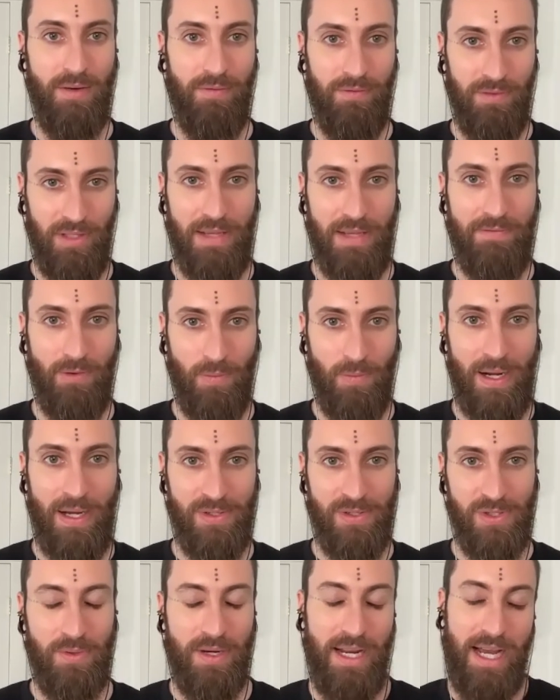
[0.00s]
of life
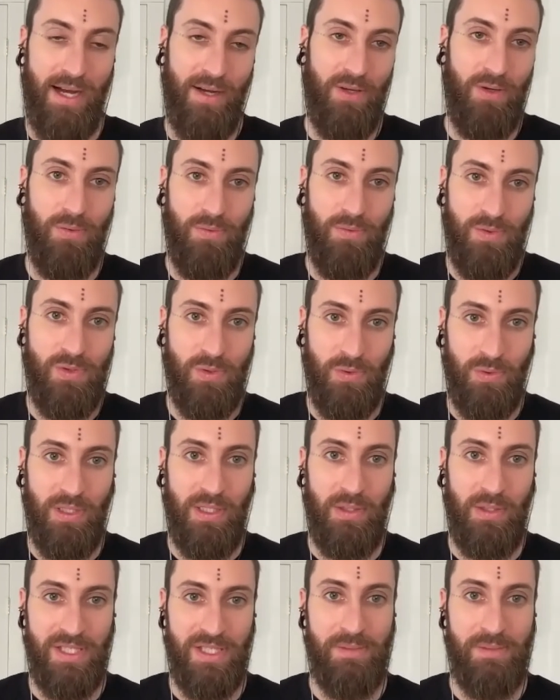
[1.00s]
around you and how you
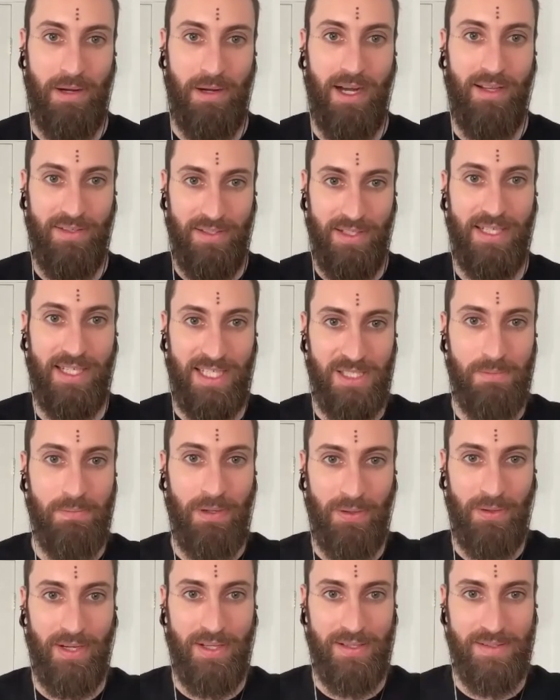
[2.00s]
truly respond and
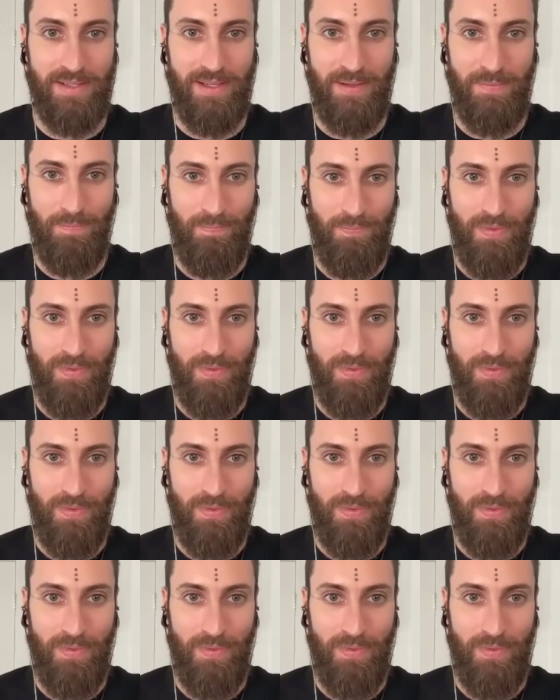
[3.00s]
experience it.